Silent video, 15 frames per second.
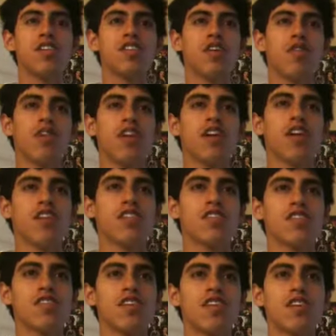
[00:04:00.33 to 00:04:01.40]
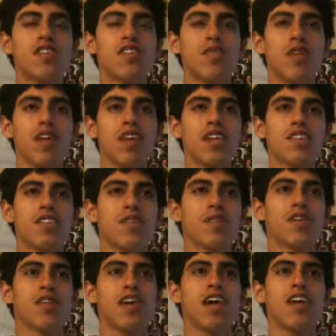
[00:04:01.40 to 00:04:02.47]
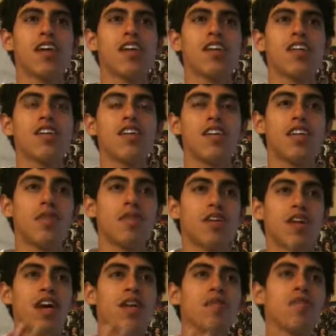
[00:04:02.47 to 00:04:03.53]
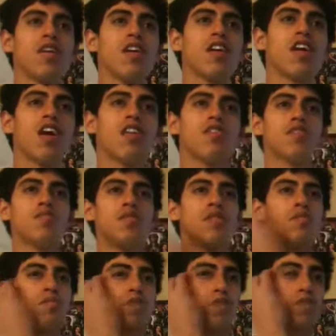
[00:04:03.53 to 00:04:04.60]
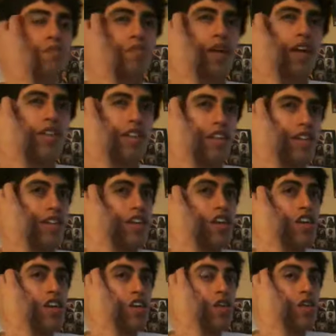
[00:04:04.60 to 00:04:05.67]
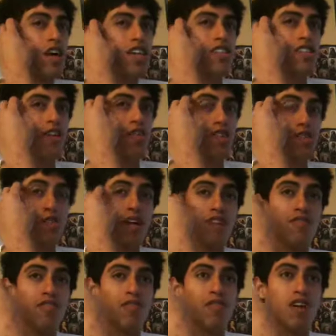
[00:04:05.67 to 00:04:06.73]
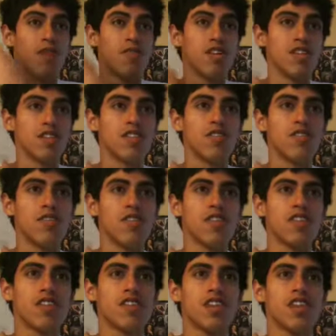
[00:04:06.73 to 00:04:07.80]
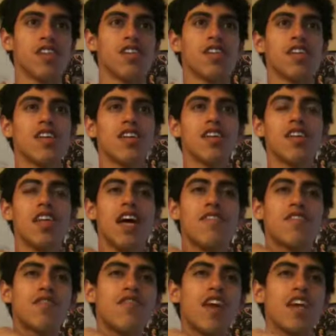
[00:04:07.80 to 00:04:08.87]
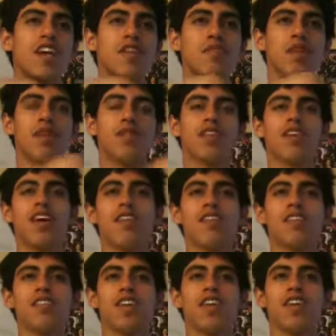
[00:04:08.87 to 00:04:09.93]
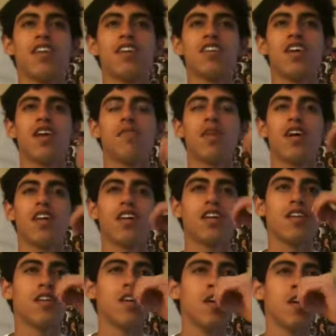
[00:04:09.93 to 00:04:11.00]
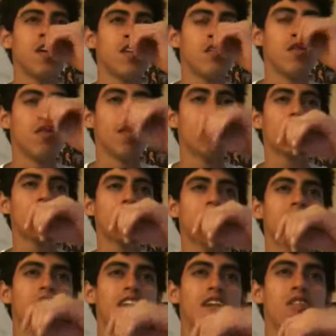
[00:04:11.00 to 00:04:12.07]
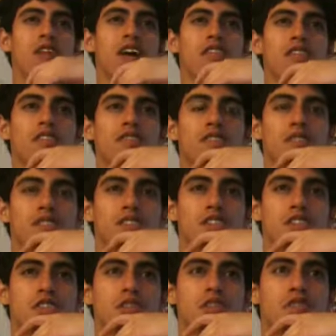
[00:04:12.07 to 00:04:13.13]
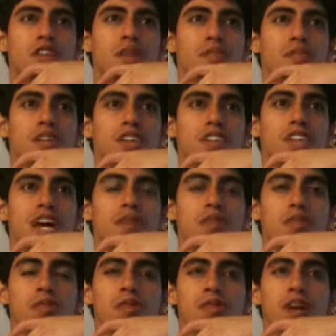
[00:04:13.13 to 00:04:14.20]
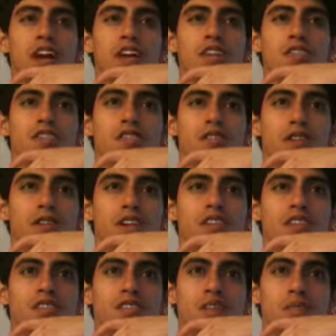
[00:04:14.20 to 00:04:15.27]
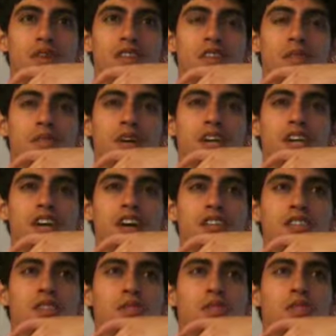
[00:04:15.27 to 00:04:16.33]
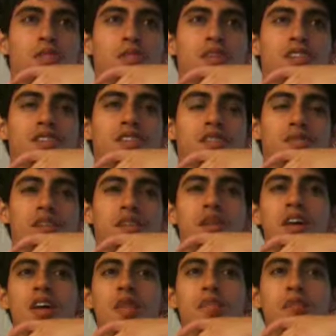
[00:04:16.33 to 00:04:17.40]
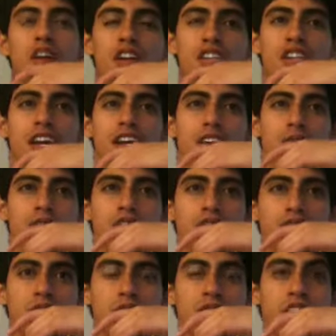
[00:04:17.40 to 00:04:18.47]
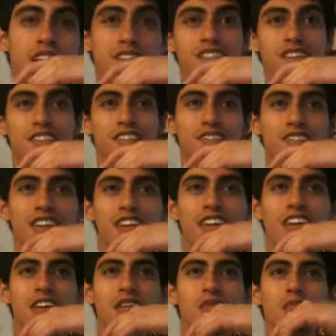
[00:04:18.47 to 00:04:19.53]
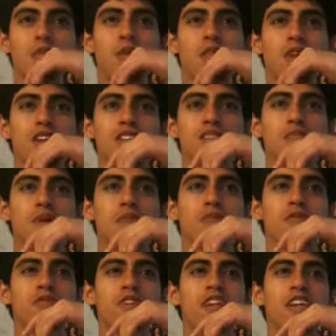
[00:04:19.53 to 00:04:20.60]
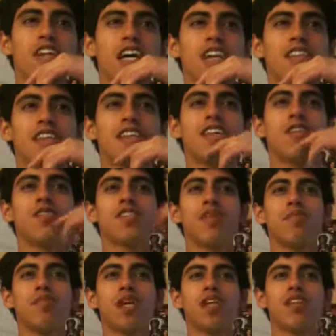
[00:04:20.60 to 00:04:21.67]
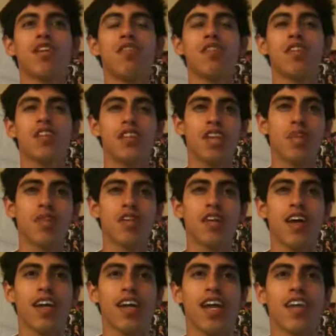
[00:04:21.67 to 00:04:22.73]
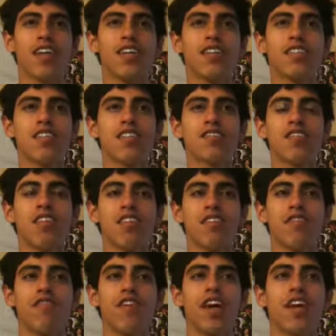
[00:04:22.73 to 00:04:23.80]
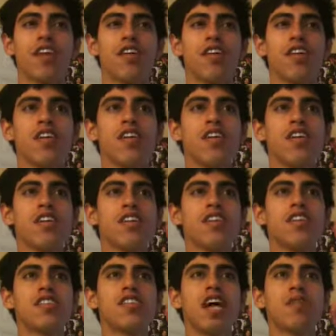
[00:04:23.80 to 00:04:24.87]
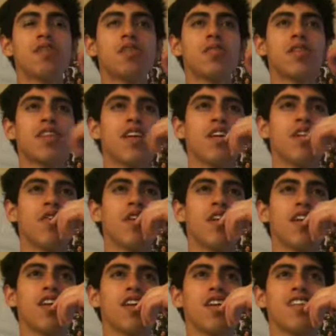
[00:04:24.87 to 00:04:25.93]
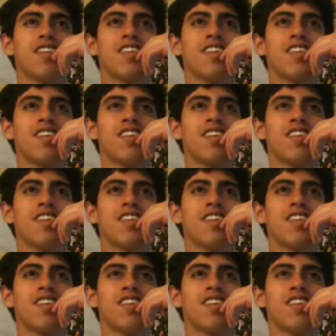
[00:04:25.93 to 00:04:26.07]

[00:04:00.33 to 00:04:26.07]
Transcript: Joni Ernst to run against Democrat Congressman Bruce Braley, who has no respect for farmers, to fill the seat left vacant by retiring Senator Tom Harkin. The Republicans had a crowded field to choose from. The establishment rhinos originally put their money on liberal businessman Mark Jacobs from Texas. But once people figured out that he was a big donor to Democrat candidates, he started to fade. The establishment then anointed